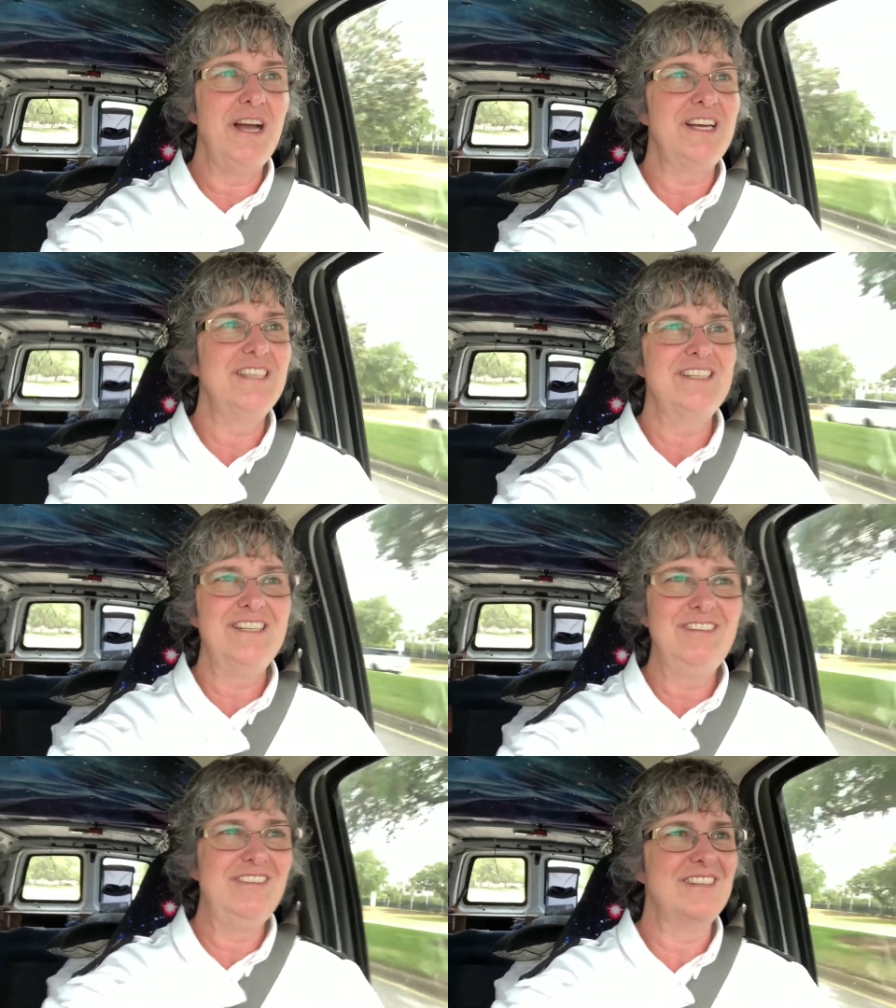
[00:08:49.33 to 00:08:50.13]
my
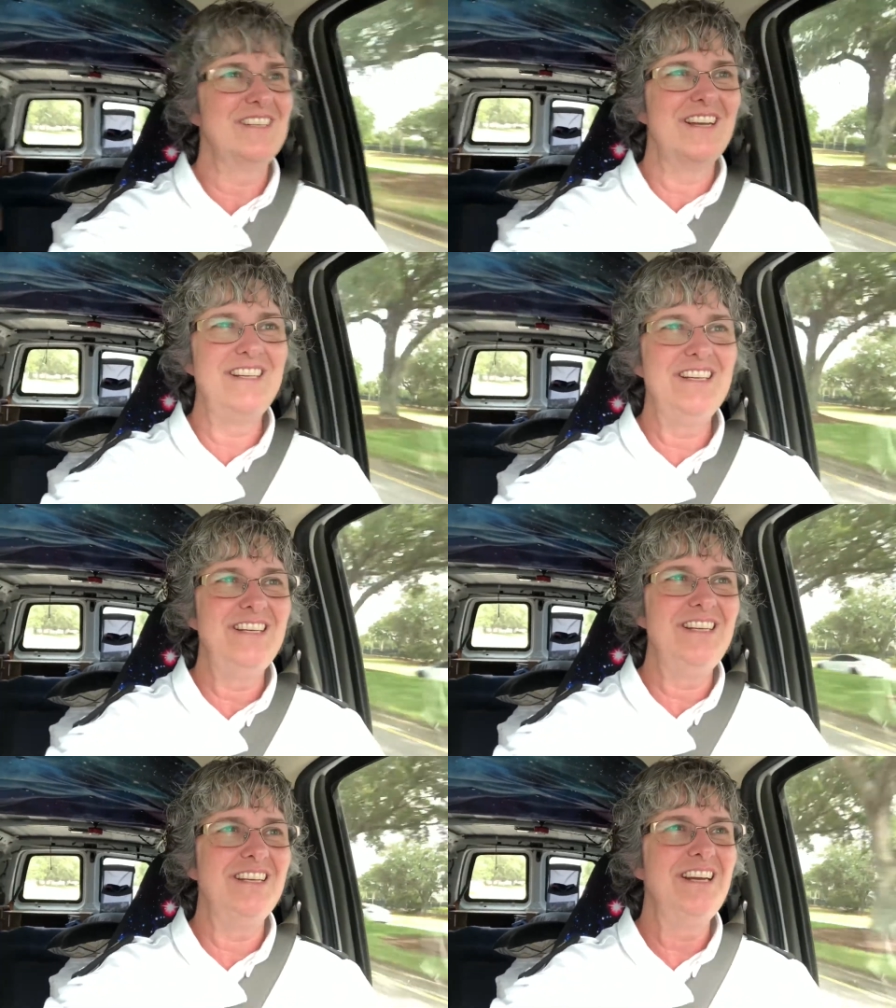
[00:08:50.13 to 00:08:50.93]
students, I tell
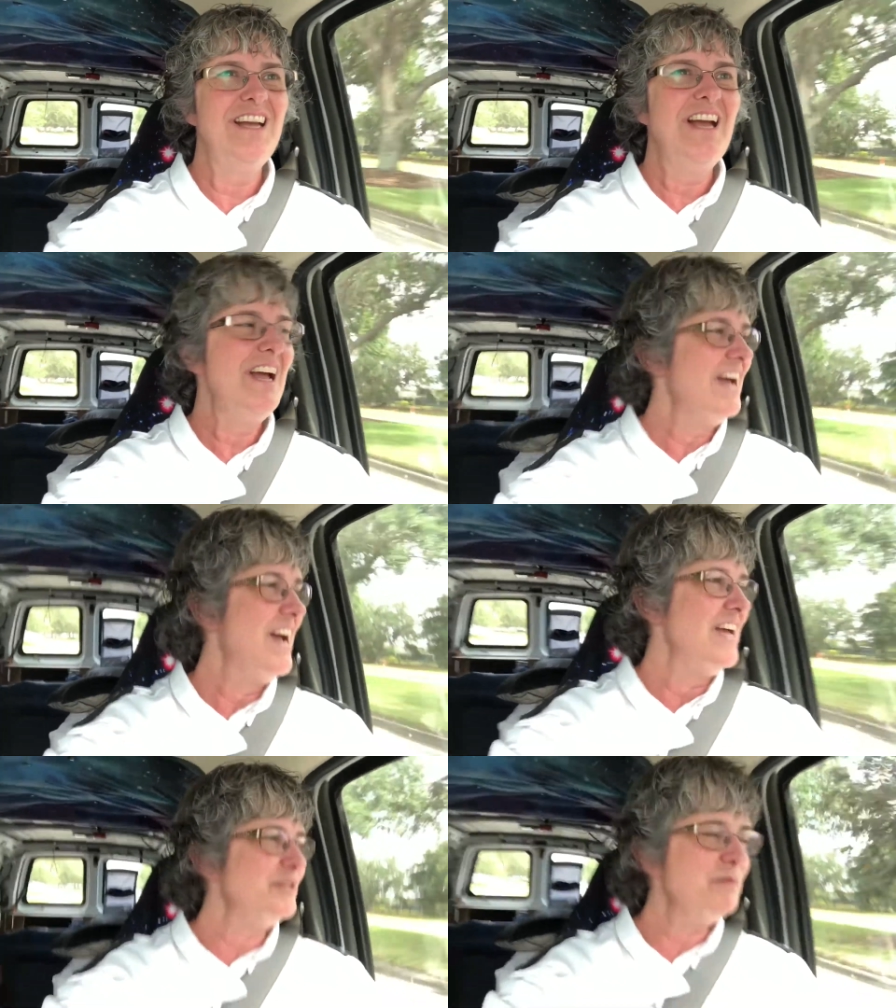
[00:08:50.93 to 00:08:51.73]
you.
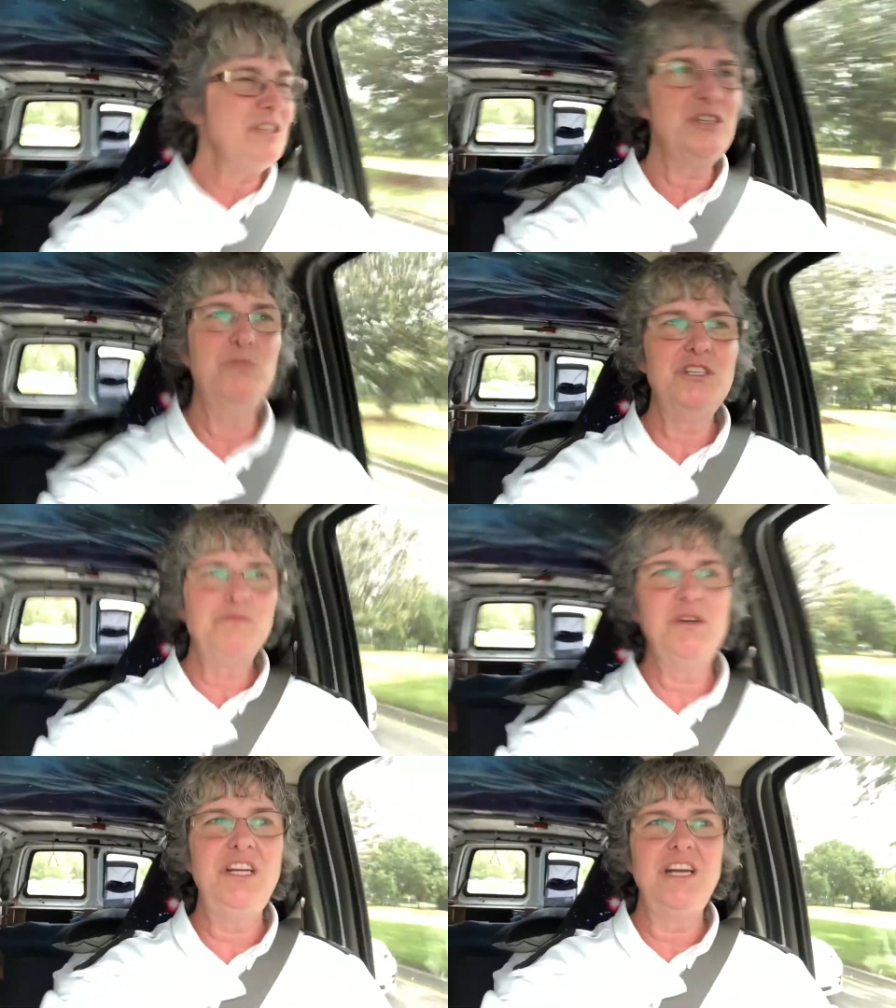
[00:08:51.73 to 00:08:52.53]
I spend so much
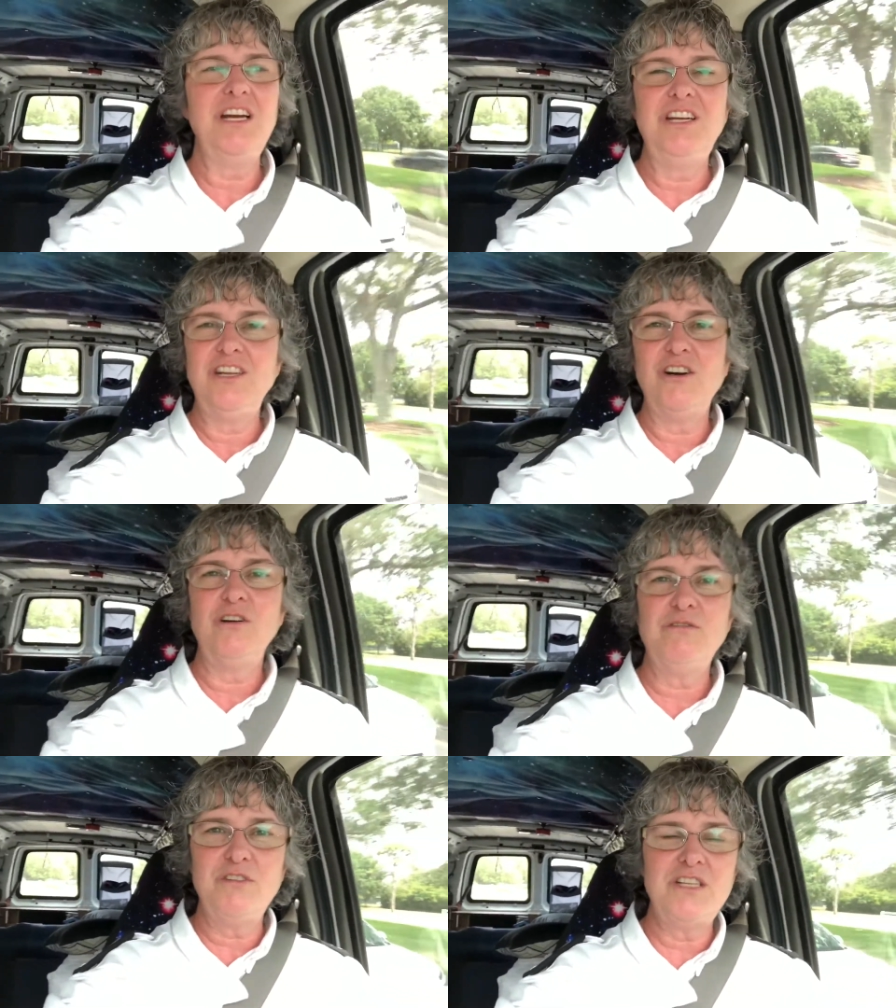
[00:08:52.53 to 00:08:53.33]
money on
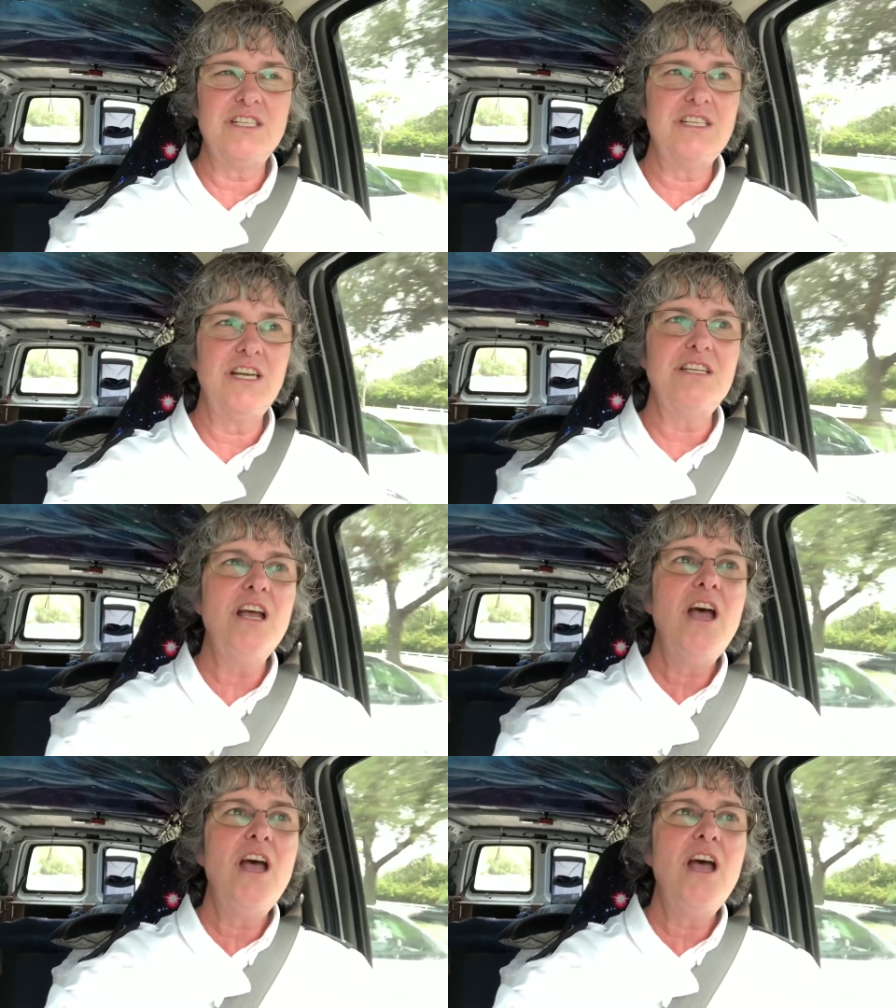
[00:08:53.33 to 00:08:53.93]
yarn for these snakes.